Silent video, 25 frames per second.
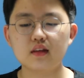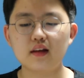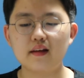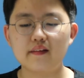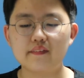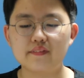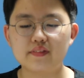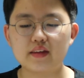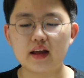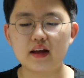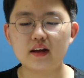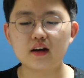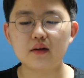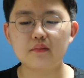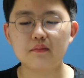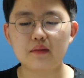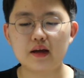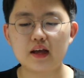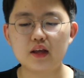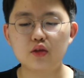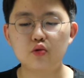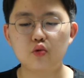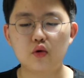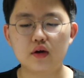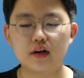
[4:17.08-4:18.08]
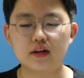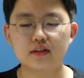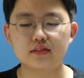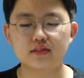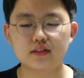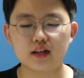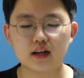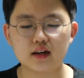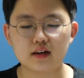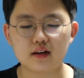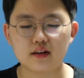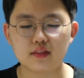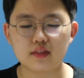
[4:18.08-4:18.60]
Then on May
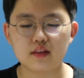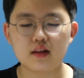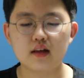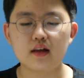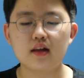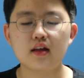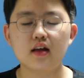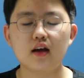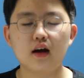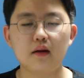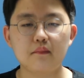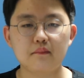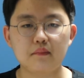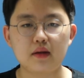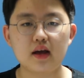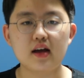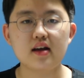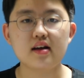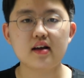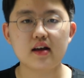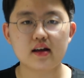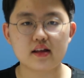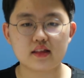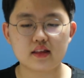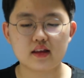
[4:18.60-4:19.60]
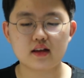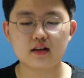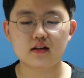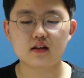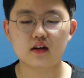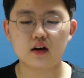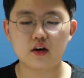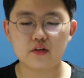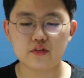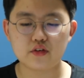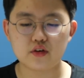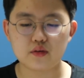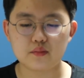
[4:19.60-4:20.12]
22nd, a May 18
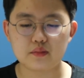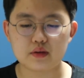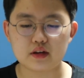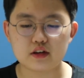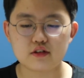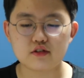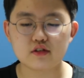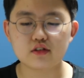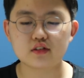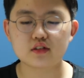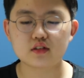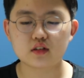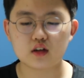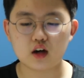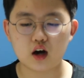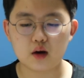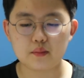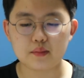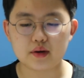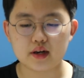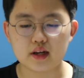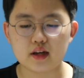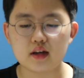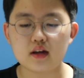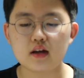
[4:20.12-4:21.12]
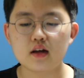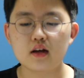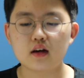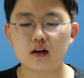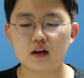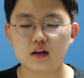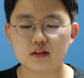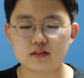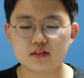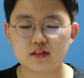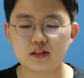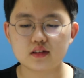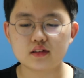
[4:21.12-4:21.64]
countermeasures committee
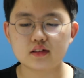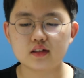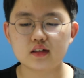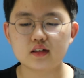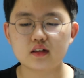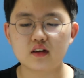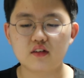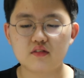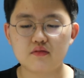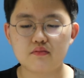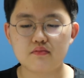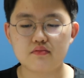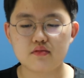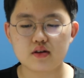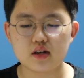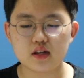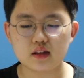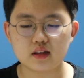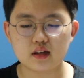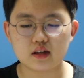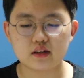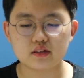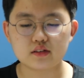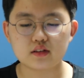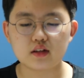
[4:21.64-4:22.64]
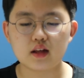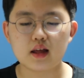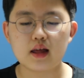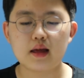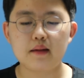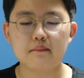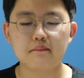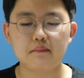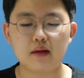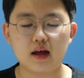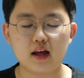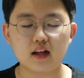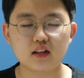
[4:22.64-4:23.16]
consisting of pre-test
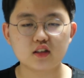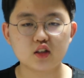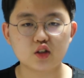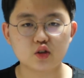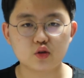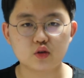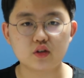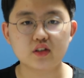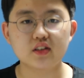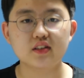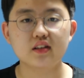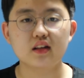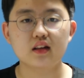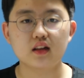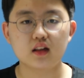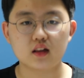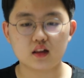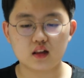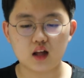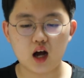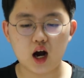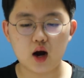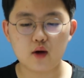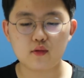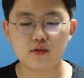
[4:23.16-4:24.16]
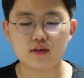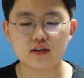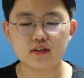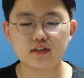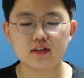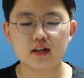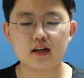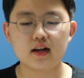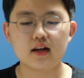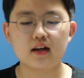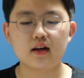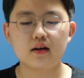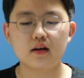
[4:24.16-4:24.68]
pastors, lawyers,
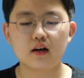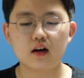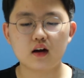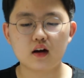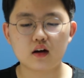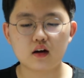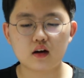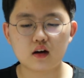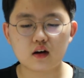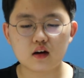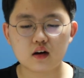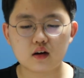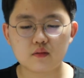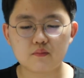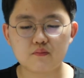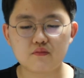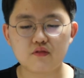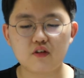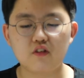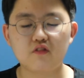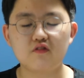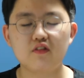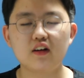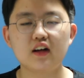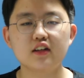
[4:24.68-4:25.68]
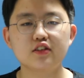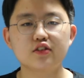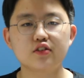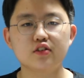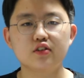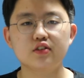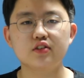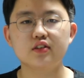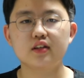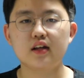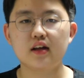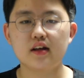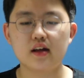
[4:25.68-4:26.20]

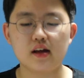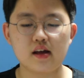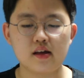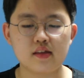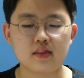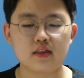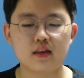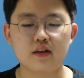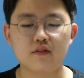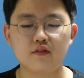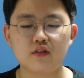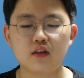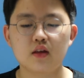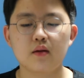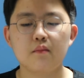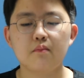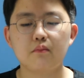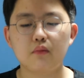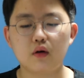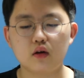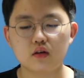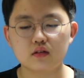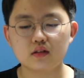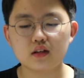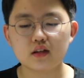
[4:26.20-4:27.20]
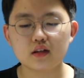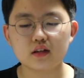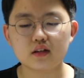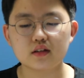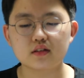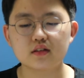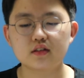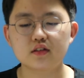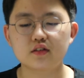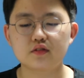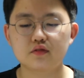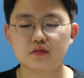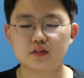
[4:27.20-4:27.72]
professors, and even
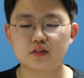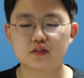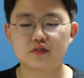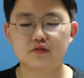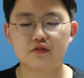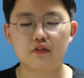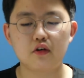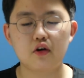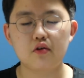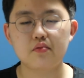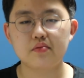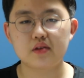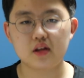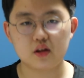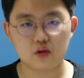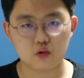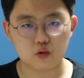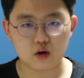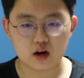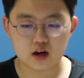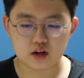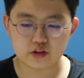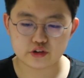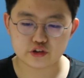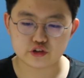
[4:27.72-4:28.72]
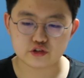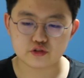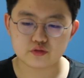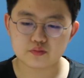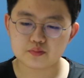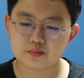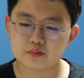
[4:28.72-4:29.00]
politicians was formed in Gwangju.